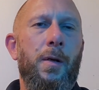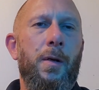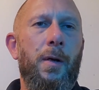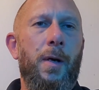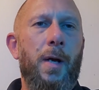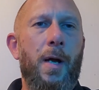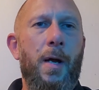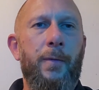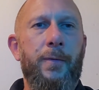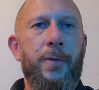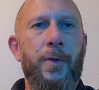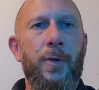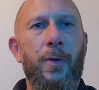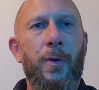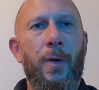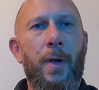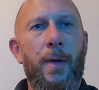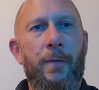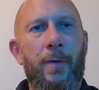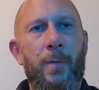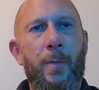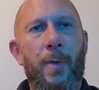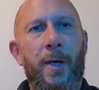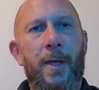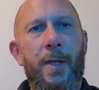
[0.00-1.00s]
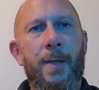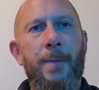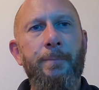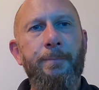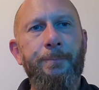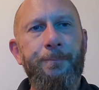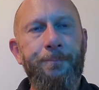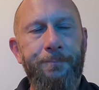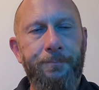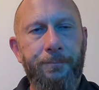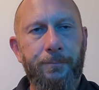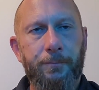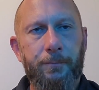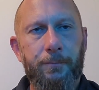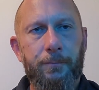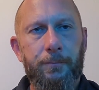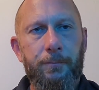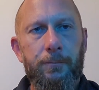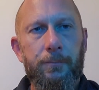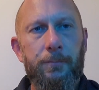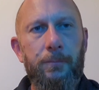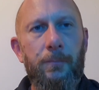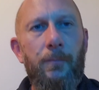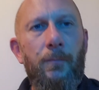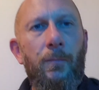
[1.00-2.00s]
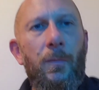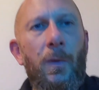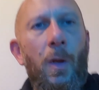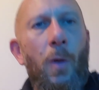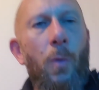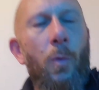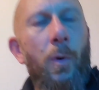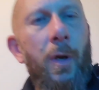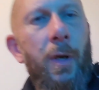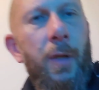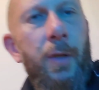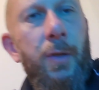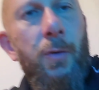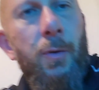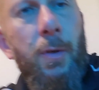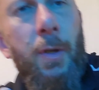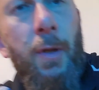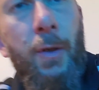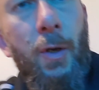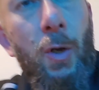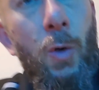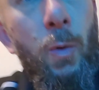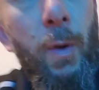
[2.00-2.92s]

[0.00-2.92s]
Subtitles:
Good afternoon, everybody. We're going to do another